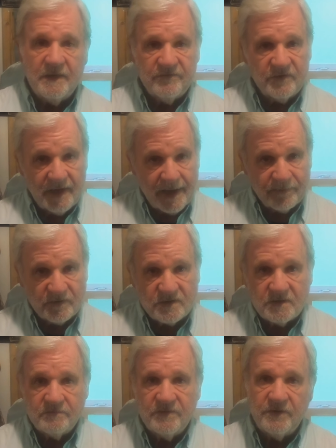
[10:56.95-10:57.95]
If it
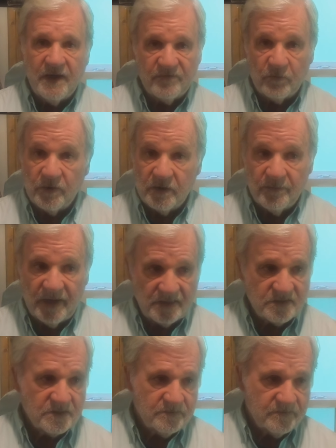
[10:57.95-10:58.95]
happens, you have a real
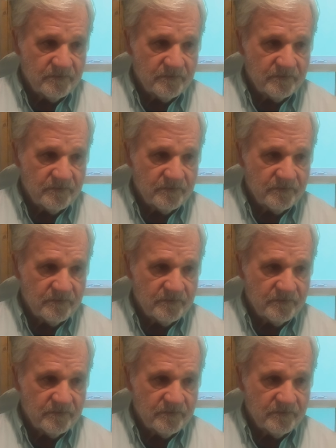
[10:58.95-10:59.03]
mess.